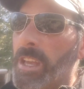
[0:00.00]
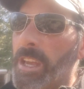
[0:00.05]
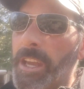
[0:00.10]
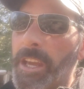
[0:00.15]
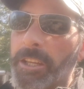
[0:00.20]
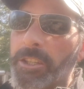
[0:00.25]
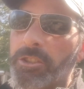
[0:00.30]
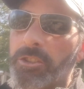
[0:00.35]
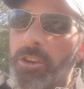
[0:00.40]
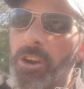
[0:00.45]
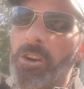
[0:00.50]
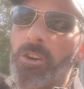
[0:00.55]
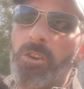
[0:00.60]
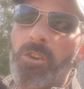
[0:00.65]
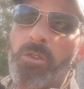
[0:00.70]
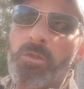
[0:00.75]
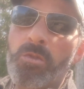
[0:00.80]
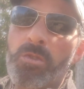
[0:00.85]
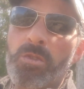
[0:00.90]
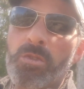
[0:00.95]
And
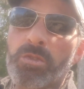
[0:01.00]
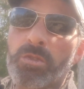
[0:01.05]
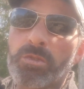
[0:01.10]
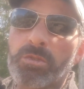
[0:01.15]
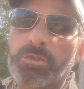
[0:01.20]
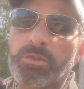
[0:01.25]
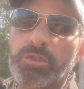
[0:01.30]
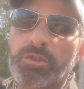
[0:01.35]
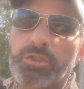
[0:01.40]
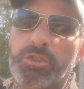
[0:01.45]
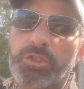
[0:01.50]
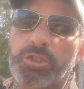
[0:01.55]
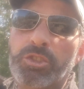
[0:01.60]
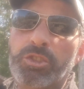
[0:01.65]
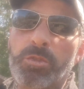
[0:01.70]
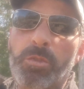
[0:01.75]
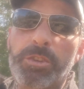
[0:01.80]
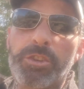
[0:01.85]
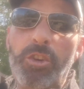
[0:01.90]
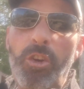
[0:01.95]
go
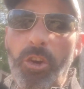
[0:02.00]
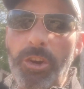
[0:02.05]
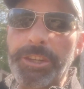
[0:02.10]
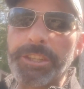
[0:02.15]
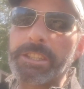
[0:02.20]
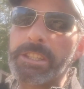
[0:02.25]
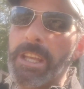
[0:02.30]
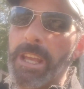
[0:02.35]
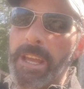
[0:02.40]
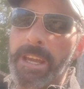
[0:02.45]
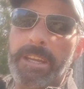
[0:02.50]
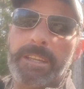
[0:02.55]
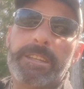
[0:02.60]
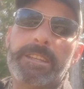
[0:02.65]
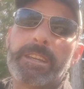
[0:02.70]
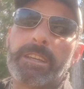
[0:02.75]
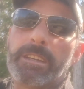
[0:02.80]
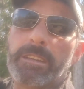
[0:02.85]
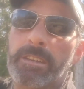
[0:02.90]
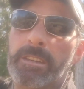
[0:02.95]
to an
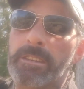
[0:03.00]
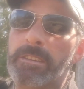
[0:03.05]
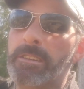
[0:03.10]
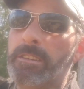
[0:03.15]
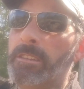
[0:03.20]
organic